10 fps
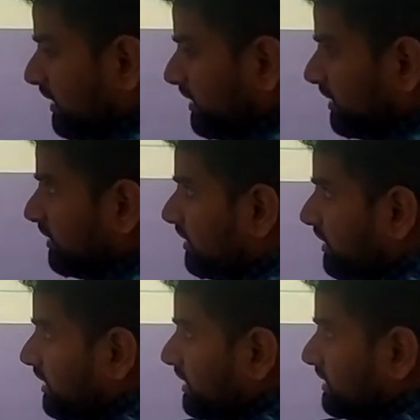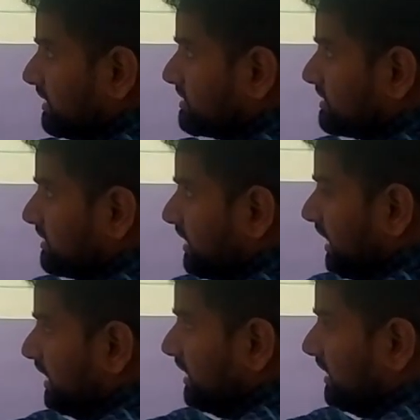here this
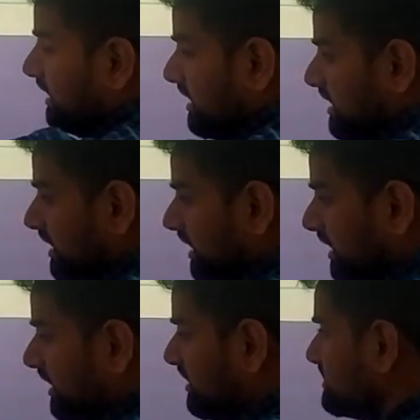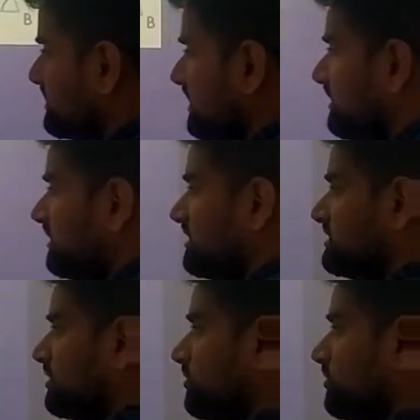angle A and angle C is